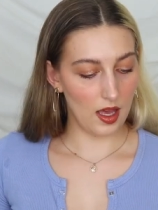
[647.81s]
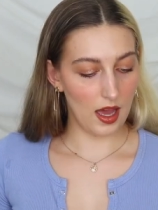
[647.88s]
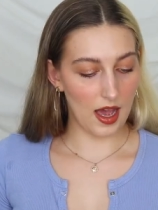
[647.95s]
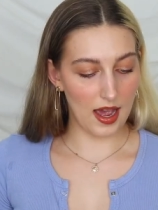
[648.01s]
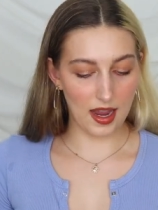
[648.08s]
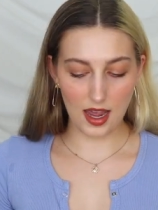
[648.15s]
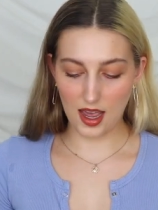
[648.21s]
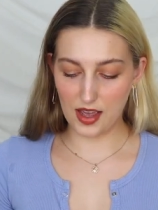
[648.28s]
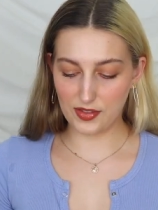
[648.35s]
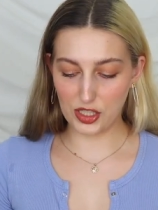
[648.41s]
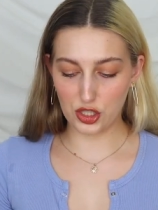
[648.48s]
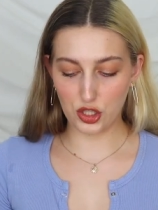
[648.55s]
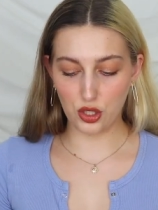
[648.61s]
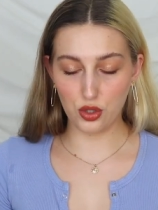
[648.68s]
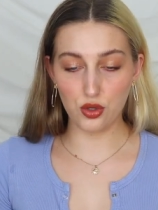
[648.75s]
I
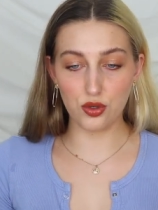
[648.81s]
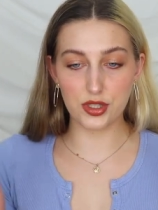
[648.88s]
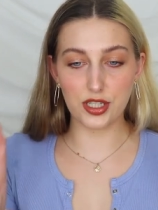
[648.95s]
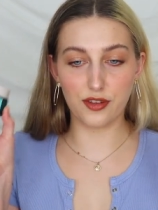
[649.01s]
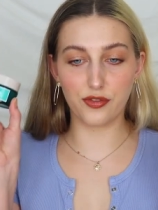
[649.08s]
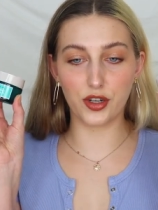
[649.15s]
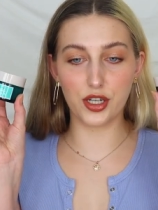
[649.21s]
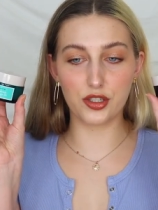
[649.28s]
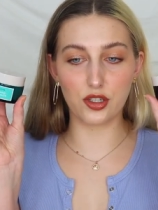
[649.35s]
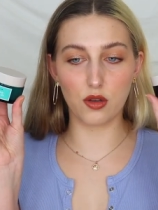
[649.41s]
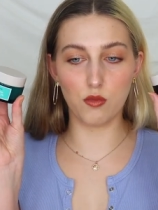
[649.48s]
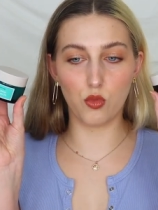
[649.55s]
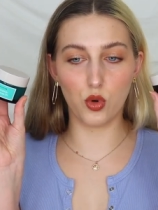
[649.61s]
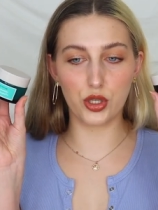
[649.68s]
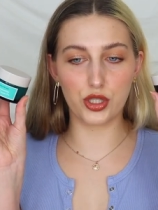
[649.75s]
have two different
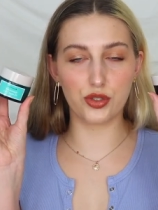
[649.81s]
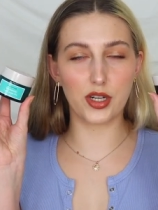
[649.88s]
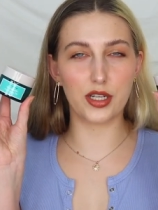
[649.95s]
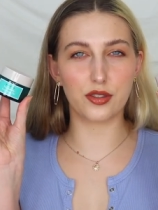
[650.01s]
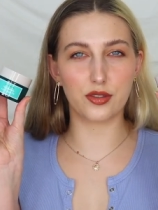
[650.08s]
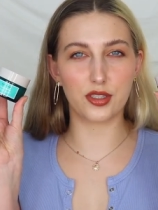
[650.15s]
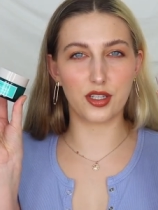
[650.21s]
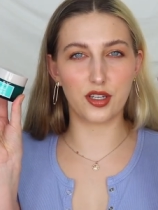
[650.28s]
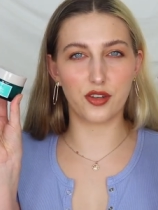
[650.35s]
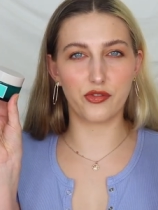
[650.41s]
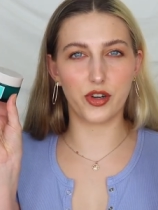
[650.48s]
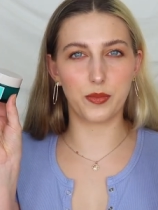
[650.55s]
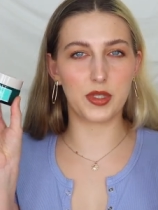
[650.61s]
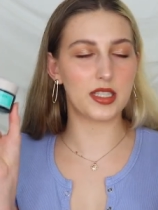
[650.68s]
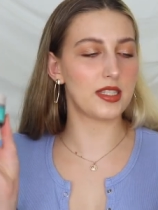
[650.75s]
moisturizers here
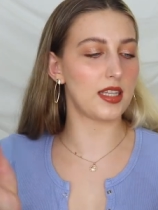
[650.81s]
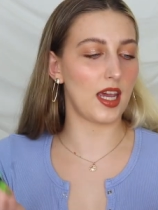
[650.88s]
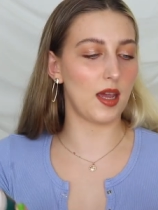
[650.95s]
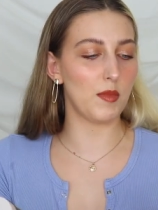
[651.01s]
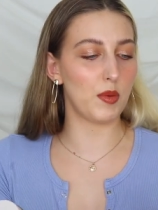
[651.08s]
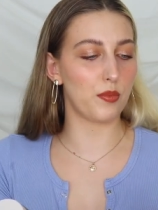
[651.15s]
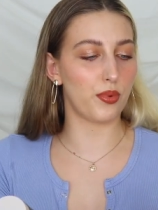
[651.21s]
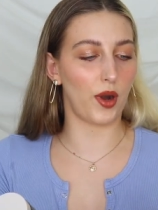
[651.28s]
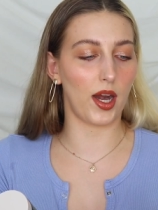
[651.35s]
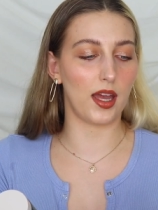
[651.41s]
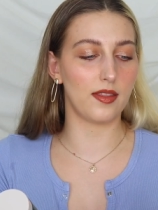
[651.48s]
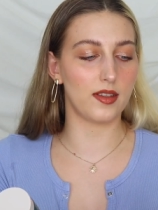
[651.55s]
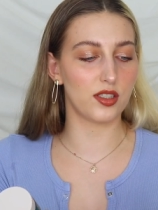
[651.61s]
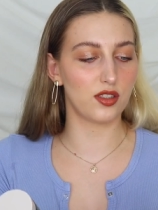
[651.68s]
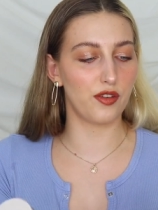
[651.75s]
from the same
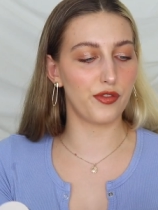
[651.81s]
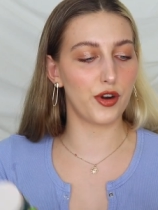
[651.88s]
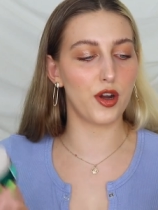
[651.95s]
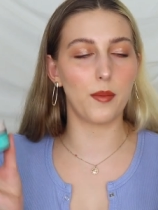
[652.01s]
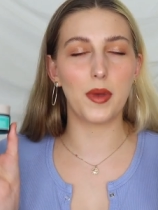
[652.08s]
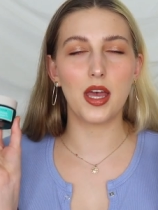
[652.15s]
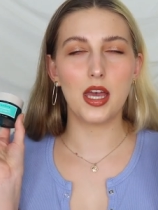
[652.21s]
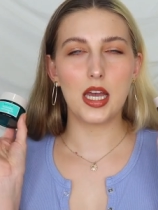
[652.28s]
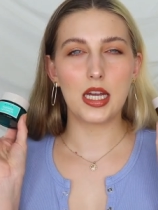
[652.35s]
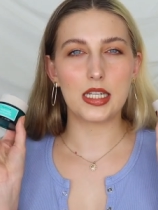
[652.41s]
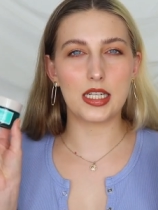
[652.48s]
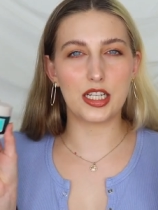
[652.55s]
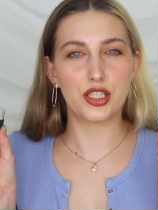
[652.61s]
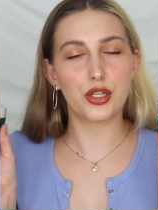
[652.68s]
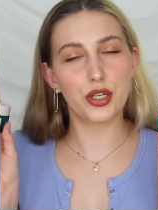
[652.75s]
brand. These are from
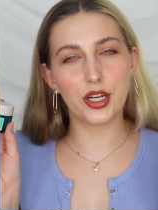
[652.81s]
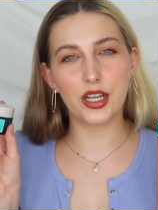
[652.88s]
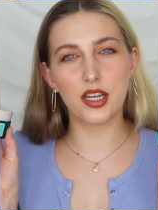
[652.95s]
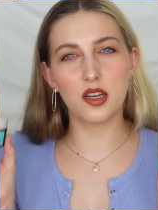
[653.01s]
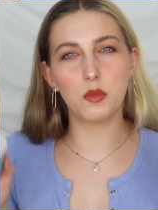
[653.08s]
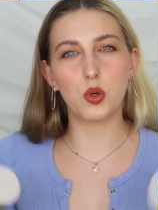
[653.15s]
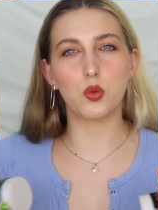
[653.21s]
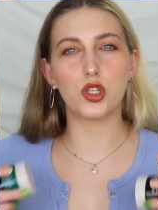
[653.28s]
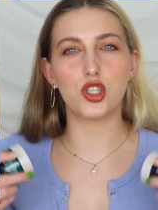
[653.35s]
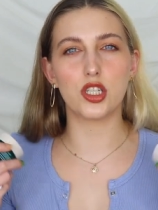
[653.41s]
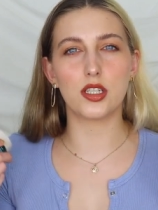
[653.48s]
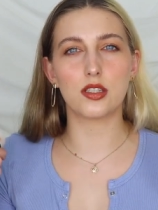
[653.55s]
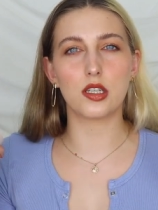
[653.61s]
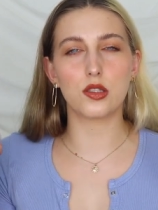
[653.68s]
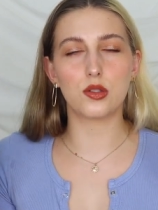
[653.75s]
Naturium, which
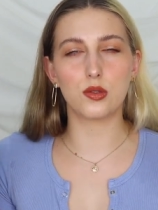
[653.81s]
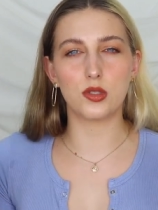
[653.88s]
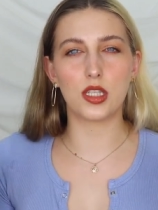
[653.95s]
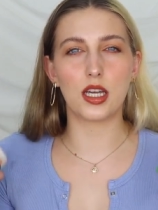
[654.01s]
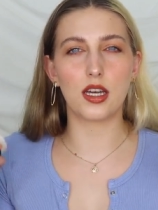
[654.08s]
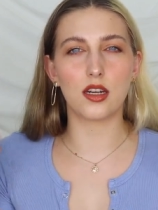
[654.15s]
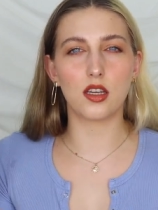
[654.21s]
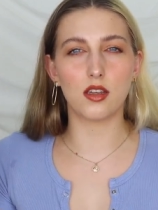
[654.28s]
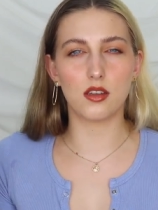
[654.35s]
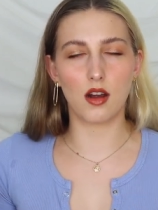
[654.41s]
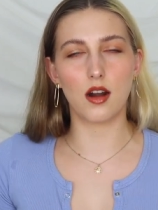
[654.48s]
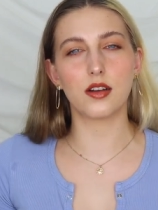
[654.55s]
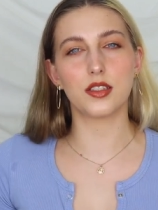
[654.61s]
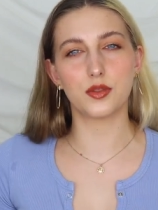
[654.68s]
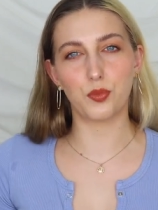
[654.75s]
is Suzanne
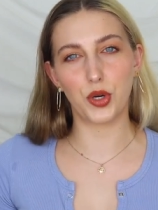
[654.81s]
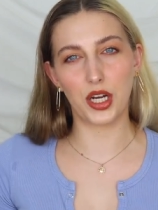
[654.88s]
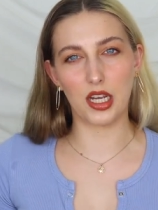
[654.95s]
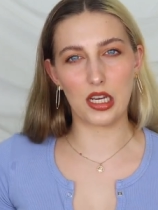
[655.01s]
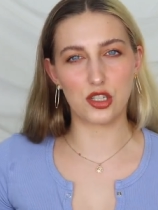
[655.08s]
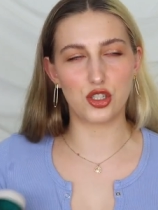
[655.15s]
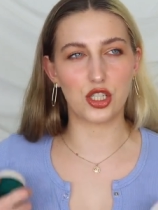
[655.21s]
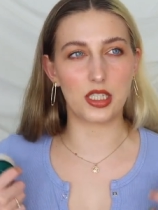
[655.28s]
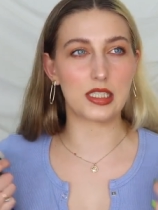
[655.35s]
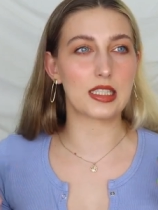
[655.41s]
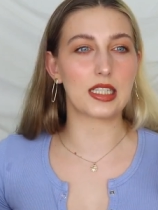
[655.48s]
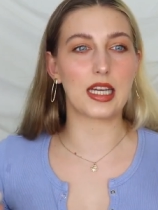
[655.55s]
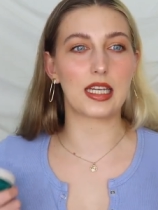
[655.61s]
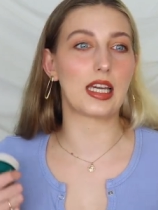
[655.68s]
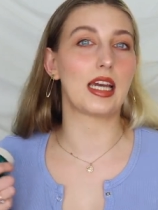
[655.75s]
Yara's brand. She is
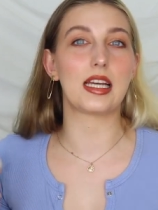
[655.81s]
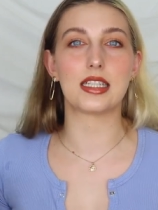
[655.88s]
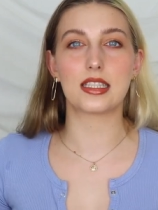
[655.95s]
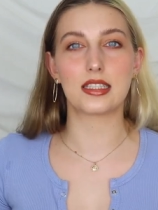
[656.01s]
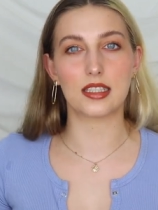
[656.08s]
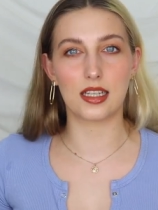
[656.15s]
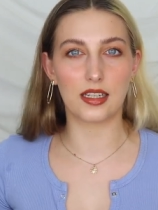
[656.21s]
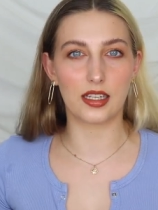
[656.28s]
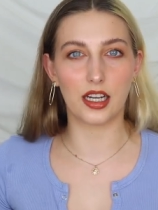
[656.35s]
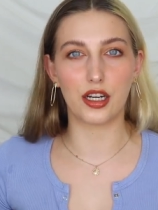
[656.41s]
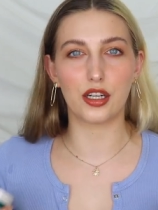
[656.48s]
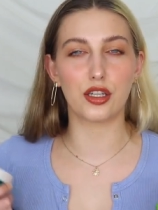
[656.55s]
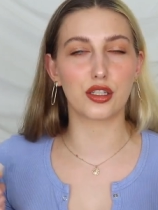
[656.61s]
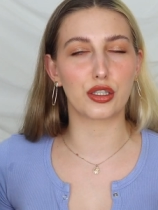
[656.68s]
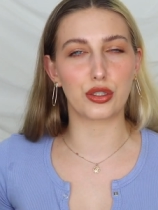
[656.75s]
like a
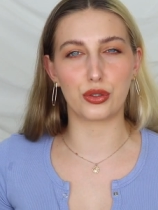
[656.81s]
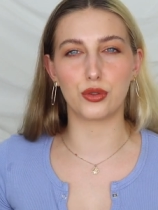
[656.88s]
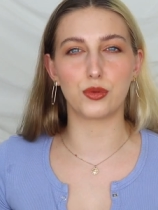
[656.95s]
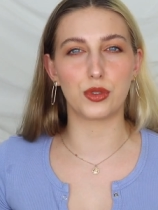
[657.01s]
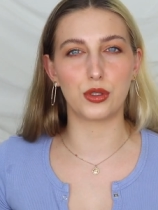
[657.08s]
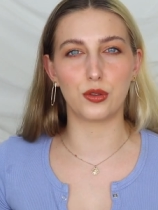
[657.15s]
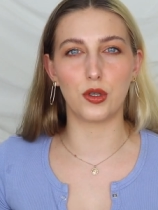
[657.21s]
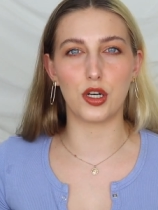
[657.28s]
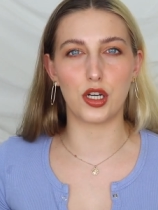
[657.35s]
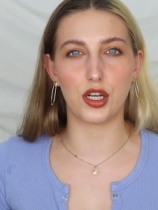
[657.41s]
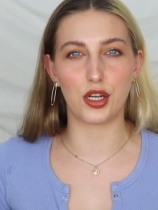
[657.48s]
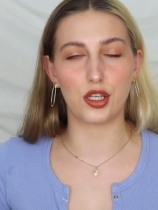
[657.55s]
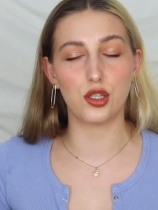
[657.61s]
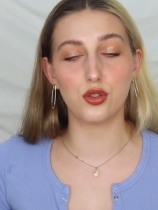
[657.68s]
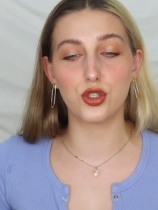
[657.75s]
skincare guru
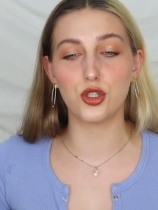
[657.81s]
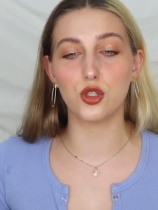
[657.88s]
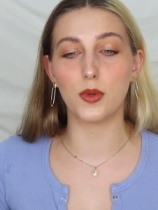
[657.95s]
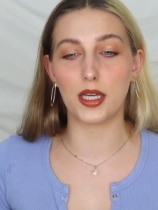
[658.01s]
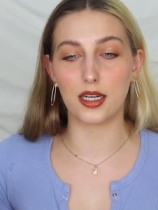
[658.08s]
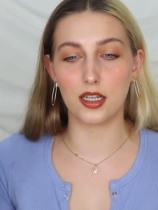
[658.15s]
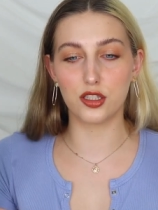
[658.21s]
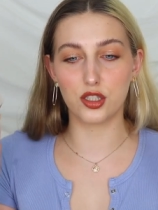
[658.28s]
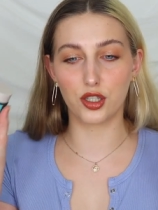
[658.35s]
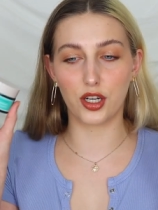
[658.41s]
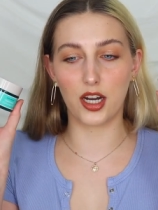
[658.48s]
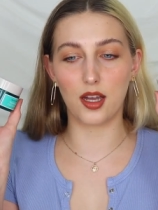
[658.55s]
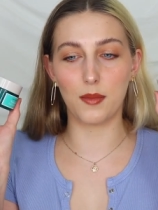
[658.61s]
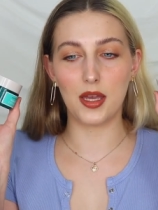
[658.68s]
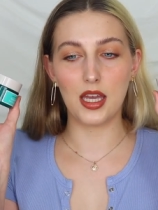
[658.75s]
on YouTube and
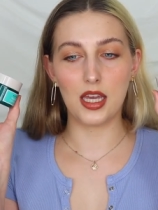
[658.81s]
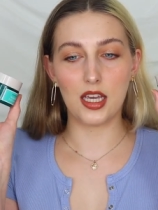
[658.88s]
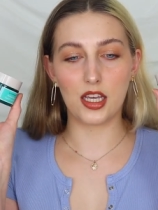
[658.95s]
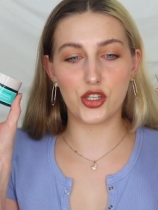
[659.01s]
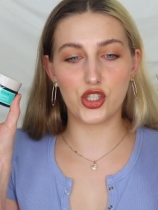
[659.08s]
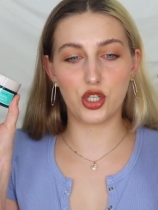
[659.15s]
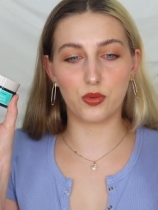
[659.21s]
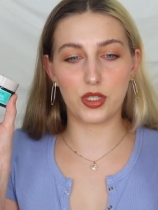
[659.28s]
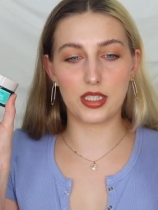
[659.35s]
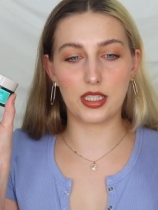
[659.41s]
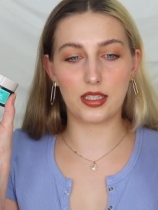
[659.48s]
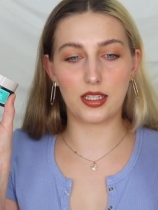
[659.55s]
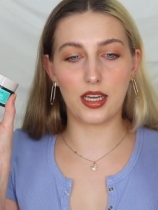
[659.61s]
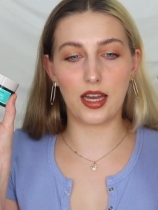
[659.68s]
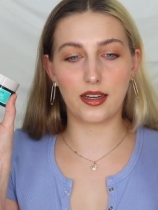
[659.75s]
Instagram, and she
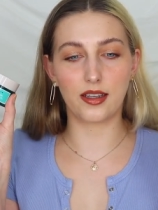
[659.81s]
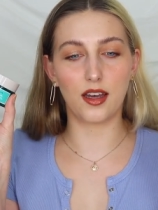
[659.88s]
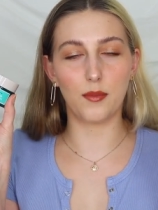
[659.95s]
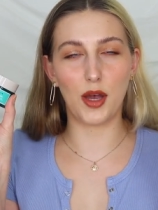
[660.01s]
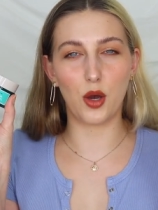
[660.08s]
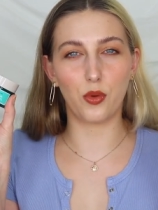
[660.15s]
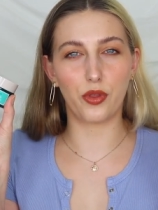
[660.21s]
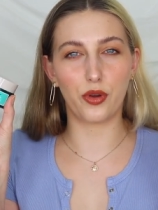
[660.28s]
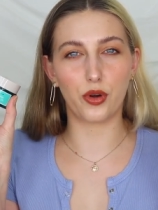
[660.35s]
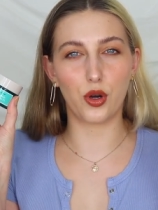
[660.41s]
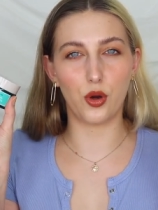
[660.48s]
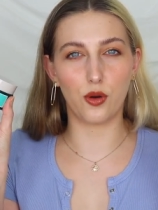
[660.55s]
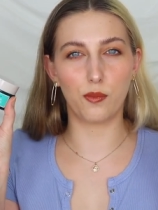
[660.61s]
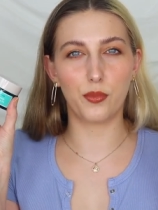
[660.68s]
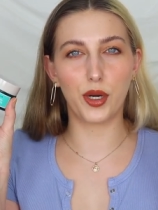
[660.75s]
recently had come out with her
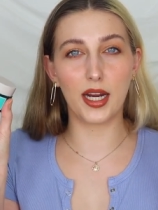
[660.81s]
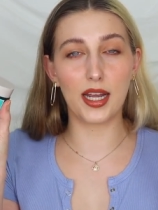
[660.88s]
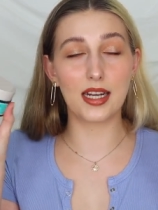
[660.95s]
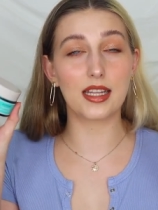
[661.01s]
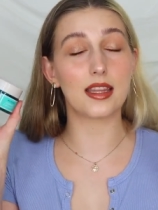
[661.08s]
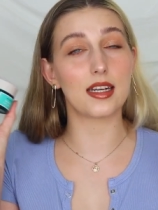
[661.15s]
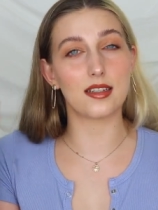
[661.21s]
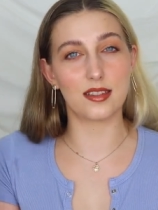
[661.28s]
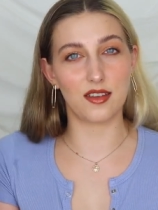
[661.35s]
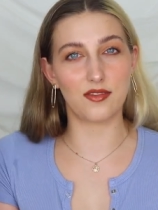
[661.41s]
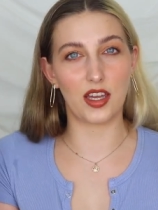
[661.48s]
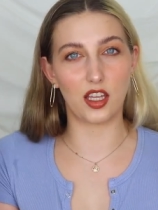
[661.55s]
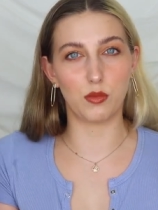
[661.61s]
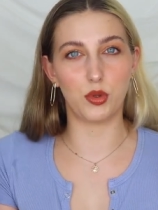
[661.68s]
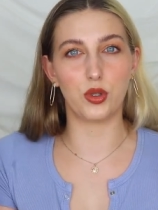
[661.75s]
own brand that is
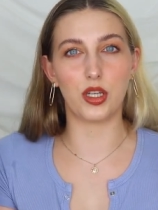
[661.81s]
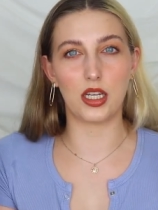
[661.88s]
available